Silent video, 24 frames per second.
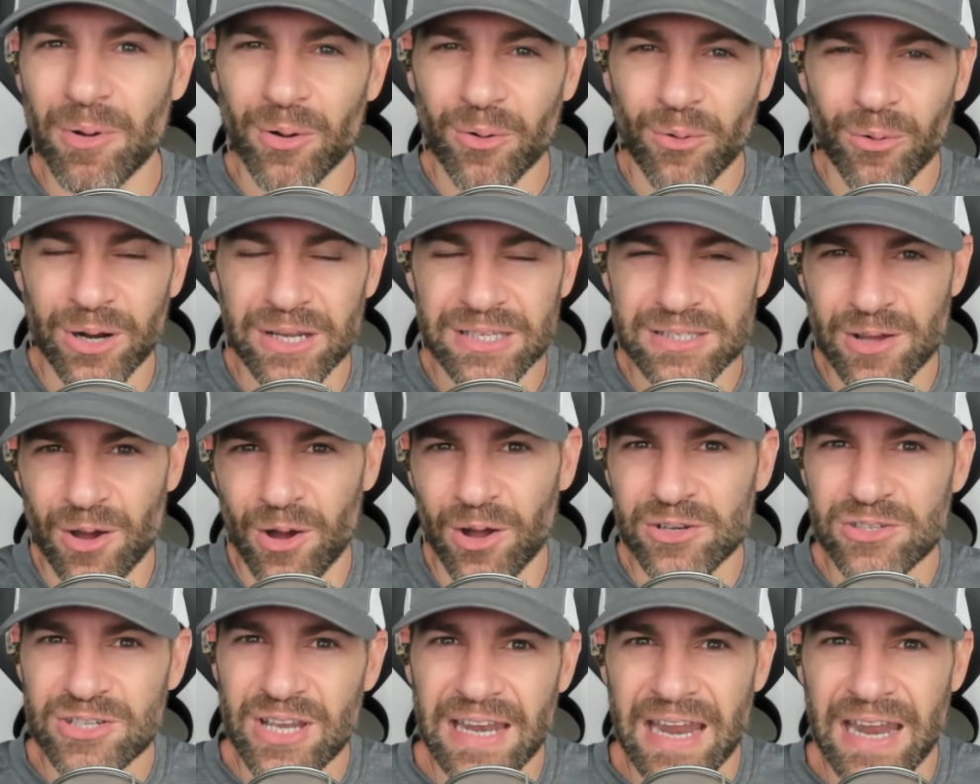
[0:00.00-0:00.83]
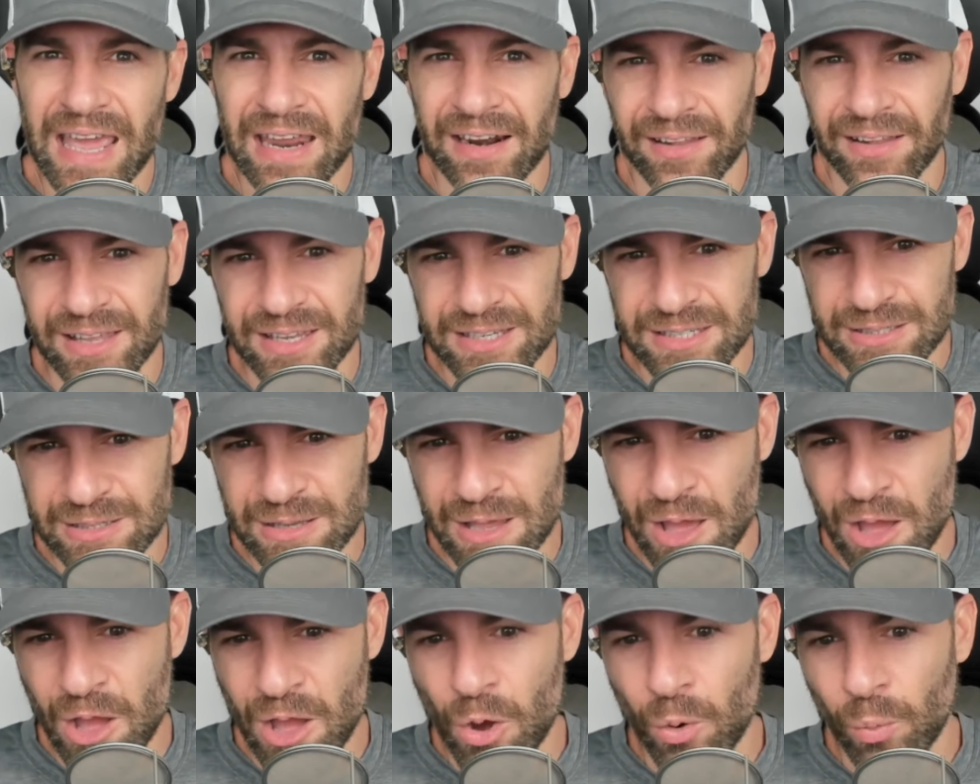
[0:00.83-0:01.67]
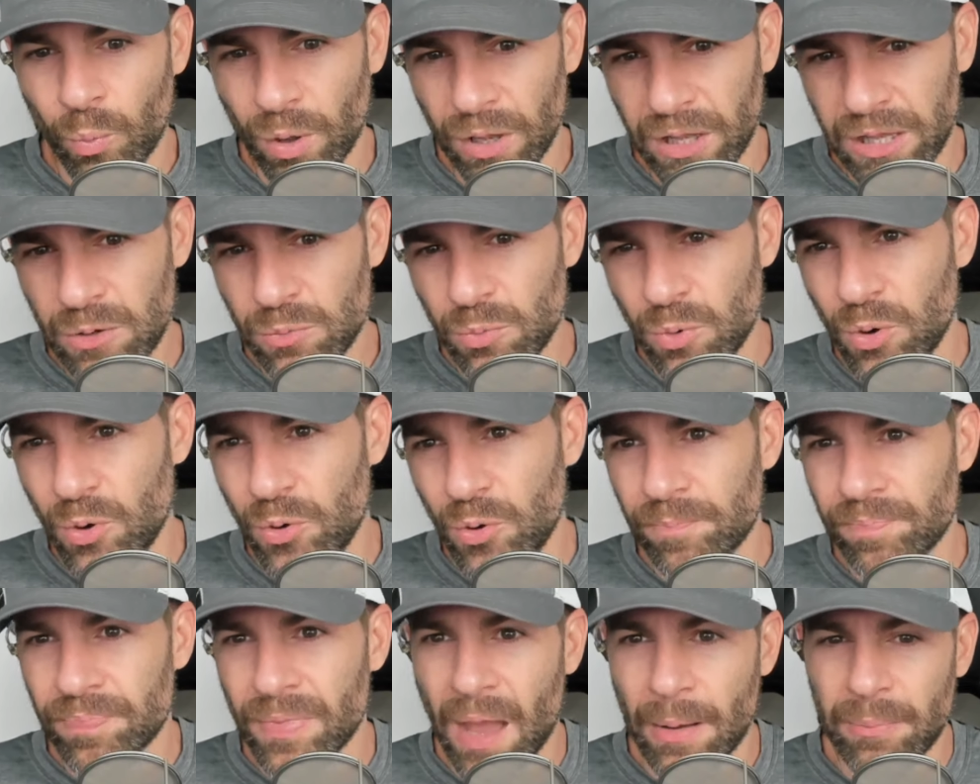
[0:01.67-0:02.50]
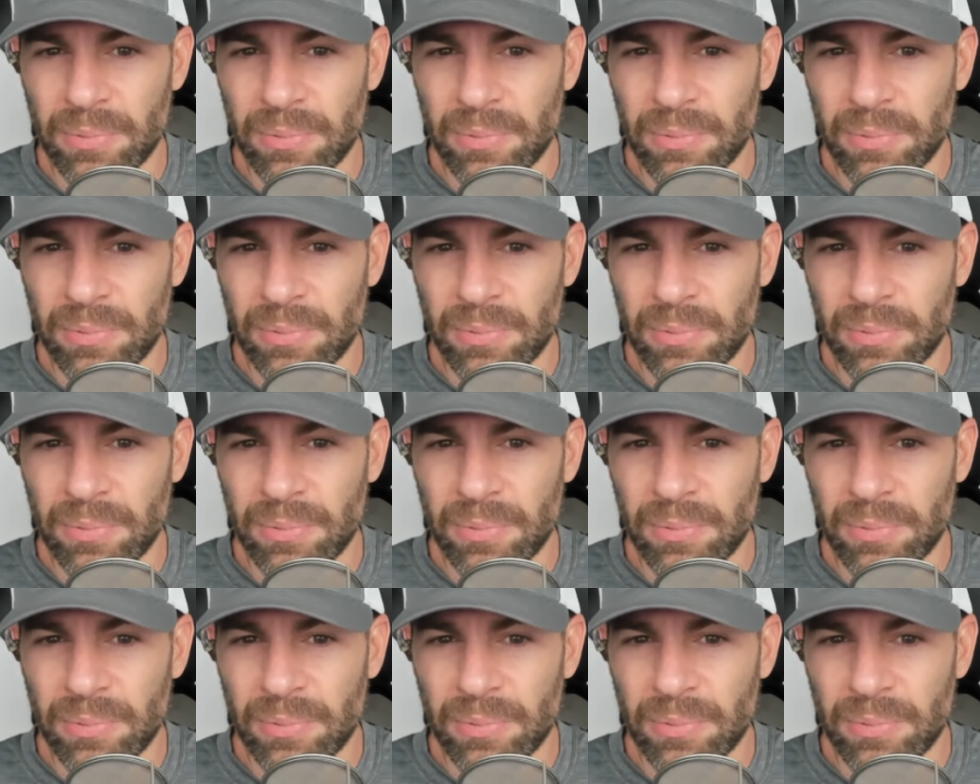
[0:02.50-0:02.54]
according to on-chain analyst Willy Woo.